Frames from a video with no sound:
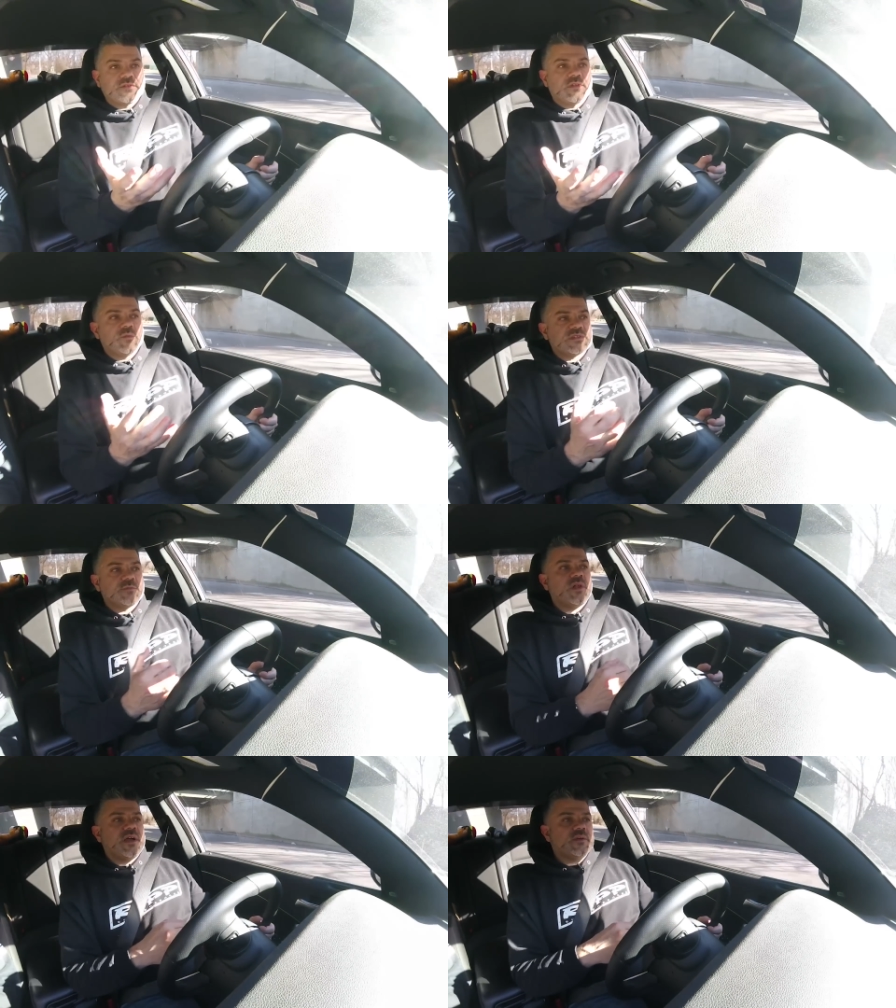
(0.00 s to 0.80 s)
that we
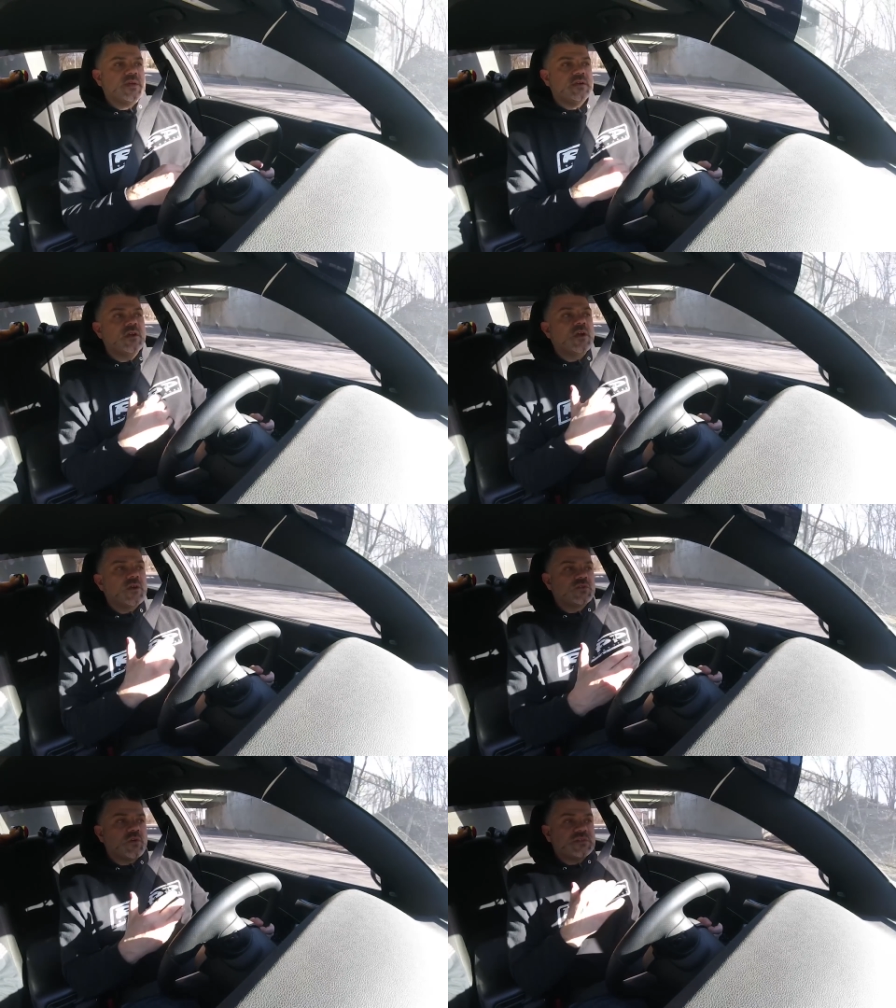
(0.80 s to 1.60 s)
supply you here.
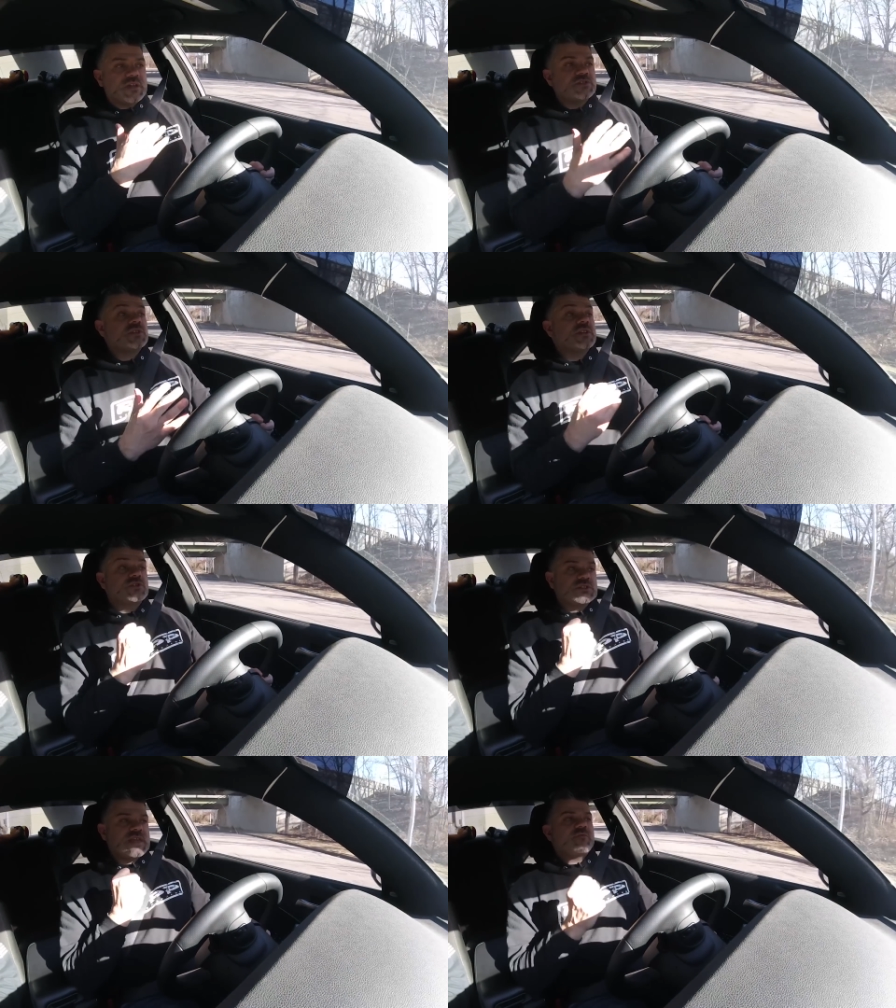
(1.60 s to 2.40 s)
So essentially, you
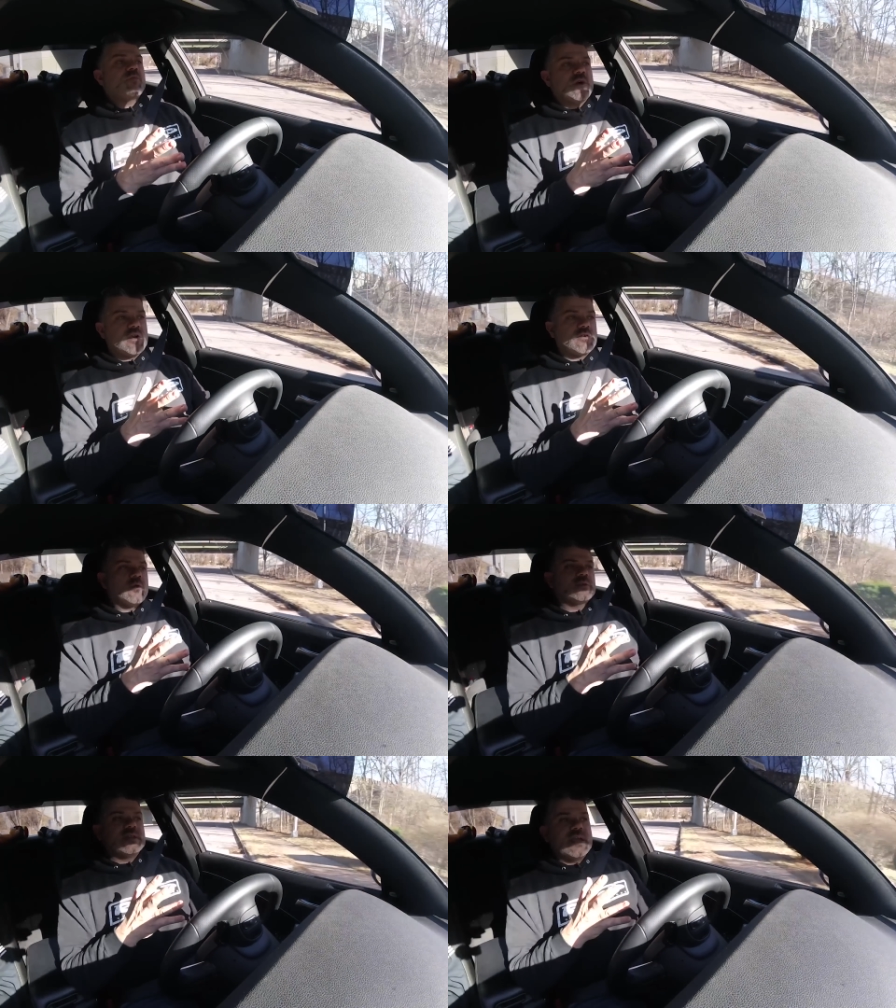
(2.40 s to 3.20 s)
just have more air
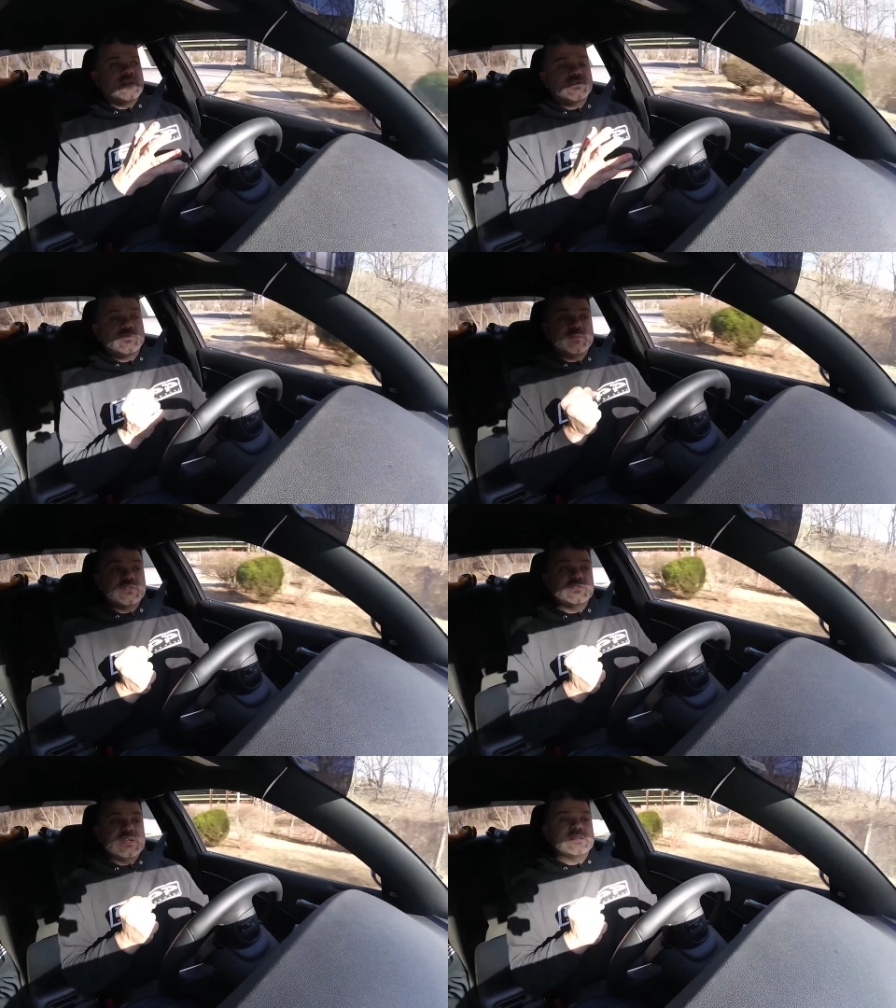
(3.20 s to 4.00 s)
going to the engine, which means
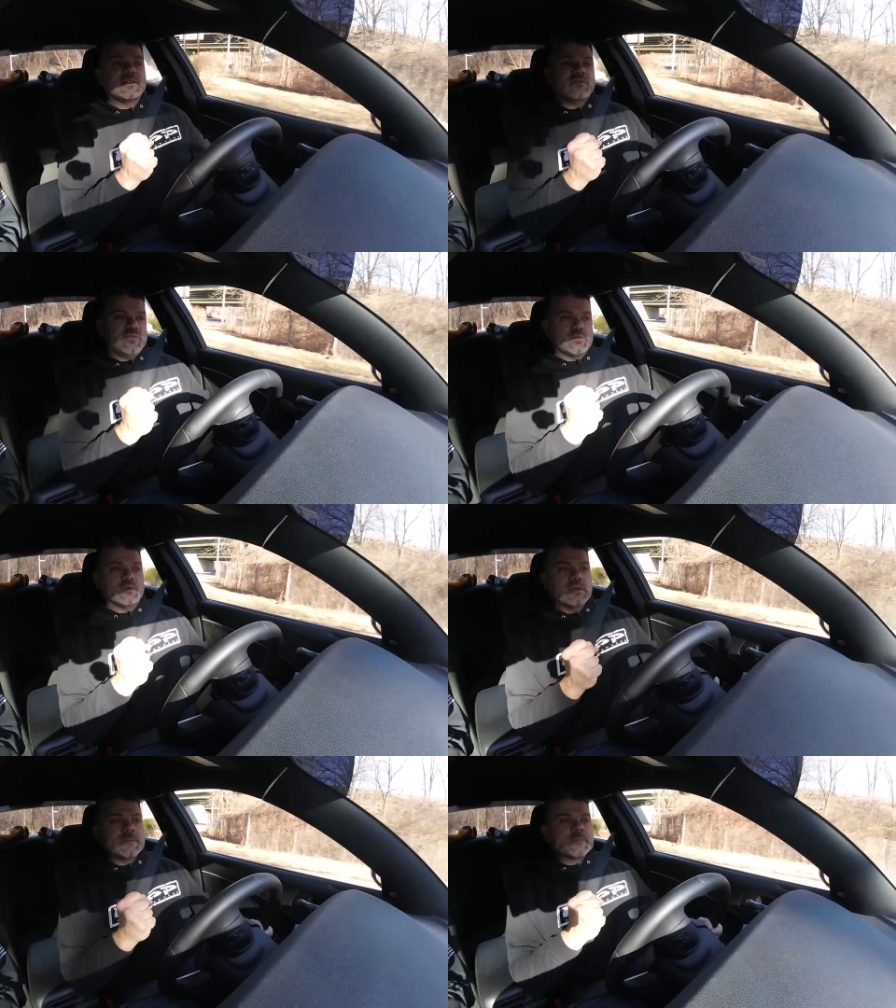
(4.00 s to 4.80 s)
you need less fuel,
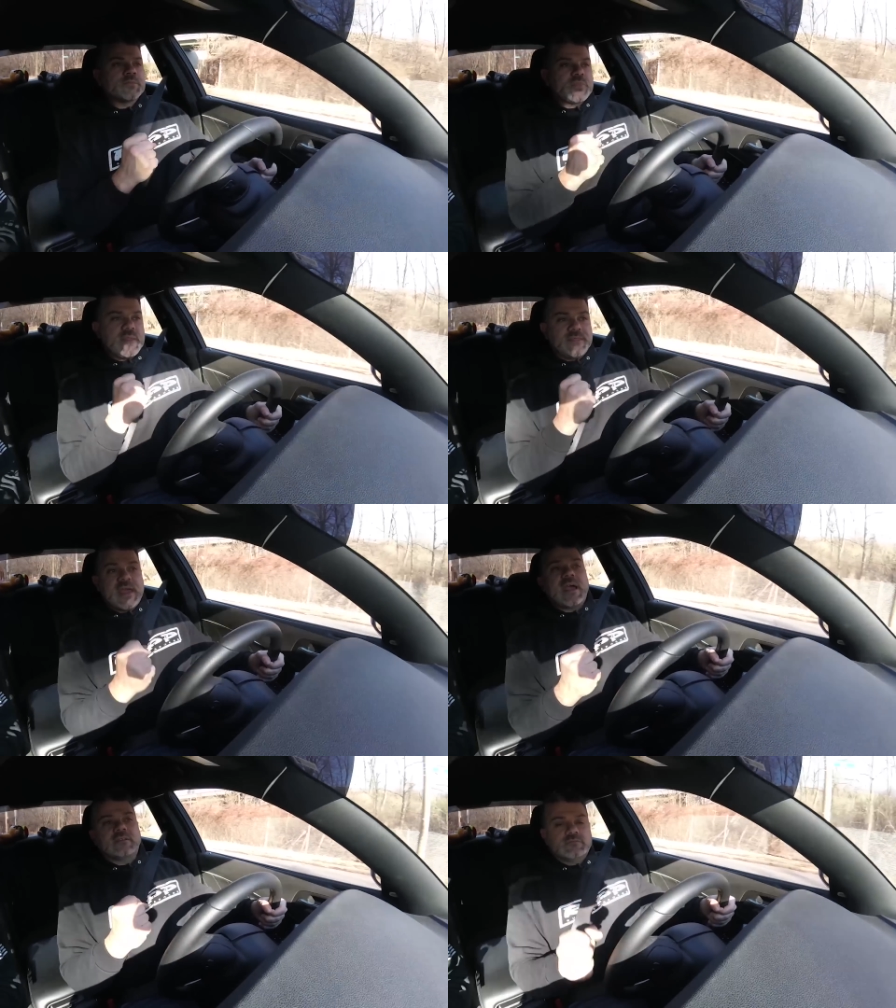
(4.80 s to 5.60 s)
and
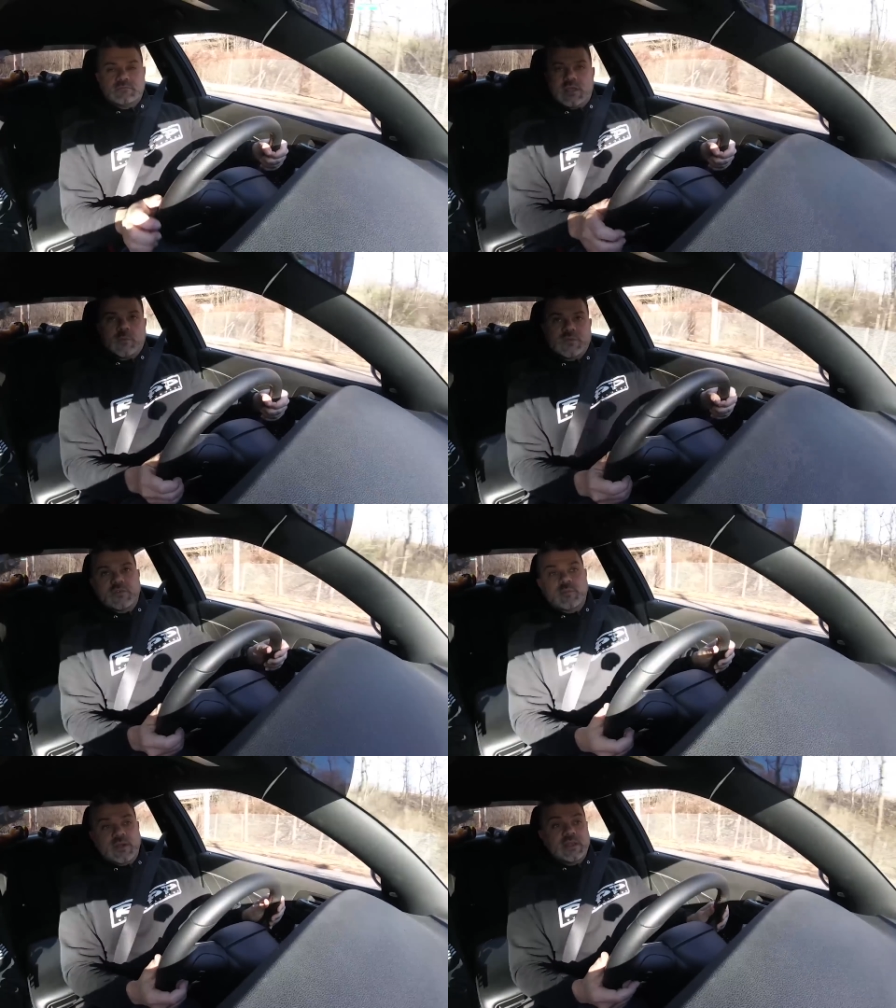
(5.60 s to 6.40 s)
that helps
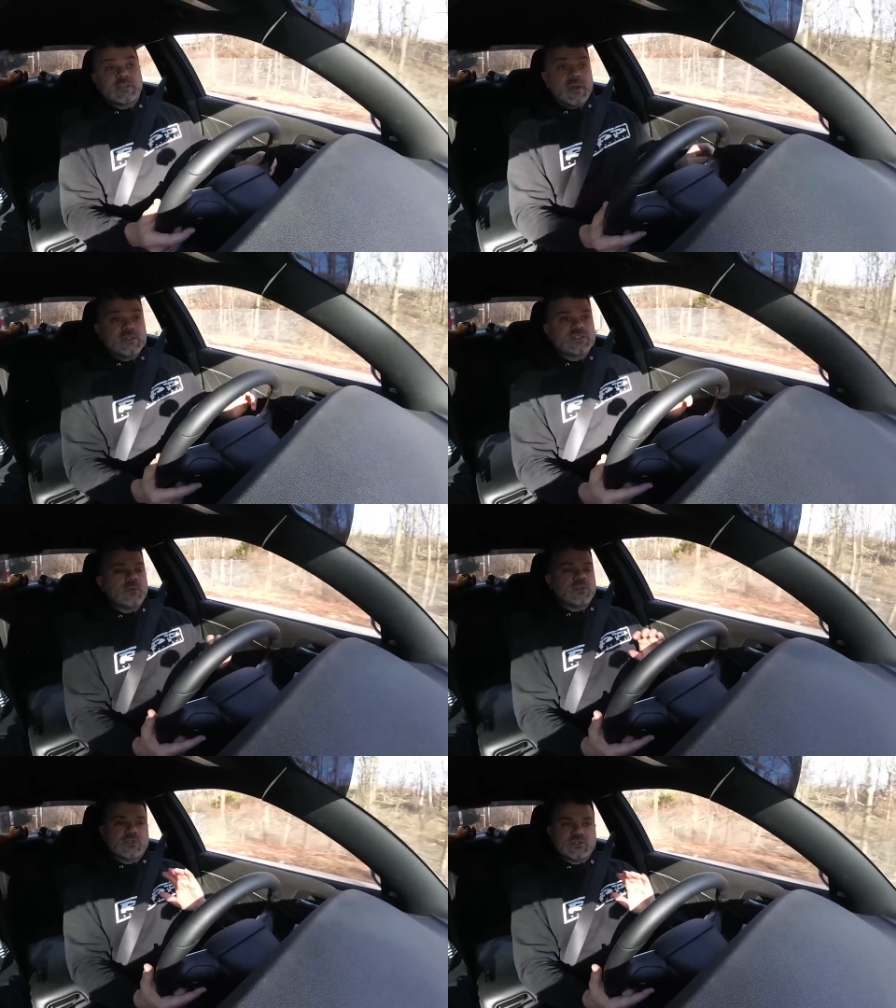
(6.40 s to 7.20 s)
everybody, especially when
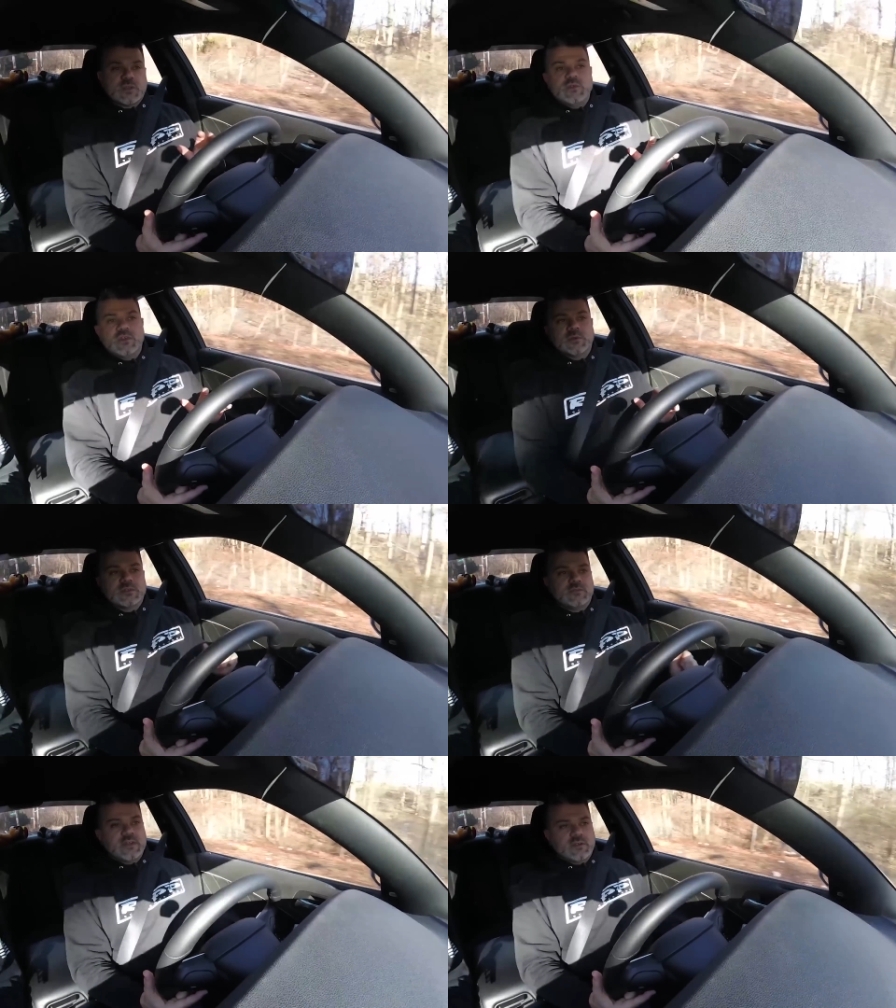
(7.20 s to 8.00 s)
you're just commuting with the
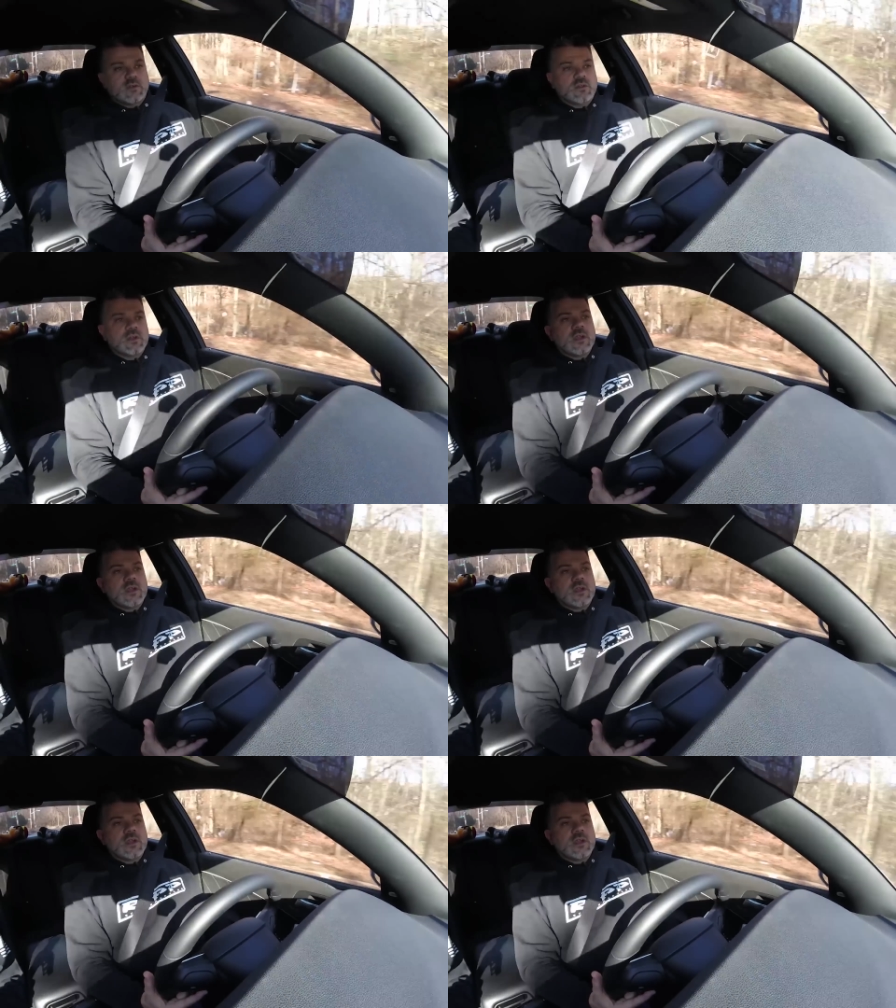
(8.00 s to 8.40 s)
vehicle.